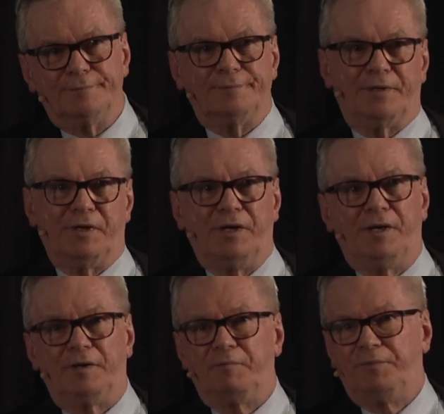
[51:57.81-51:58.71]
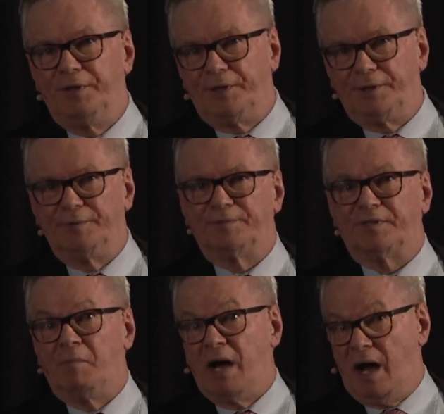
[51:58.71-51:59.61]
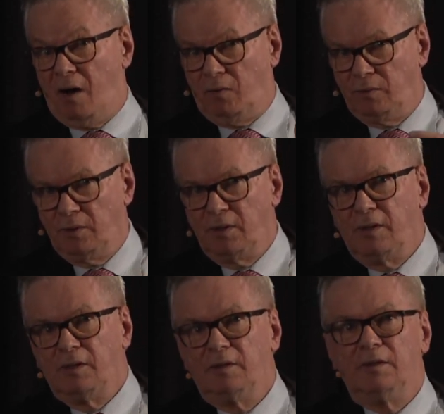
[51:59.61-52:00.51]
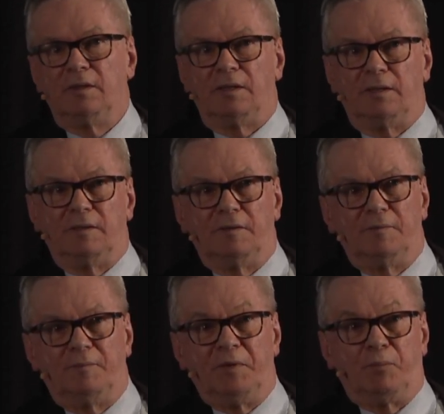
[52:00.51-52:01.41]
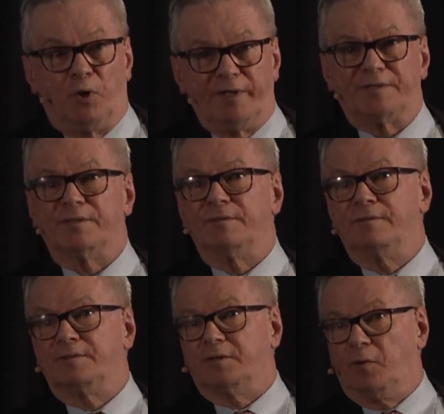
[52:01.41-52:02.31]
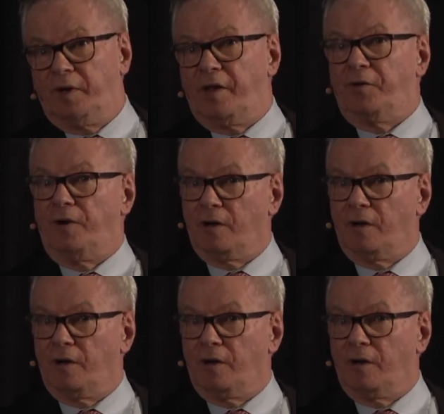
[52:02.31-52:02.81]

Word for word: that he had uh, somehow uh, been poisoned, so another